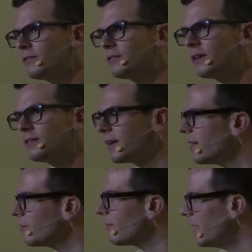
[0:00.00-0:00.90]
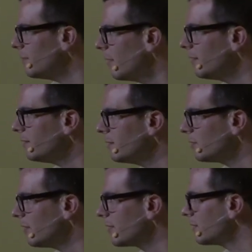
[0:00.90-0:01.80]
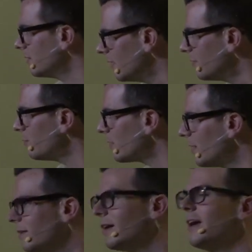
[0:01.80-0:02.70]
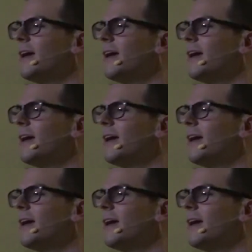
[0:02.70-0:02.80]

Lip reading: stuck together for 8 months, and you're telling us to love one another?